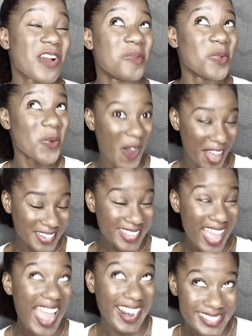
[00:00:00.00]
From one
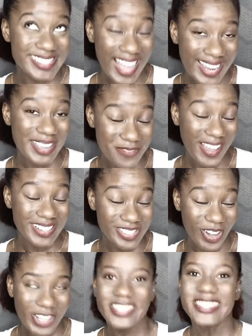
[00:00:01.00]
hairstyle
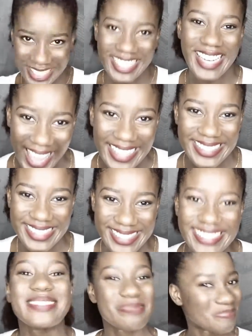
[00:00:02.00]
inventor to the
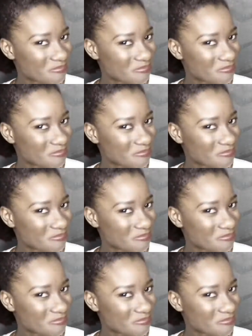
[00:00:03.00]
next,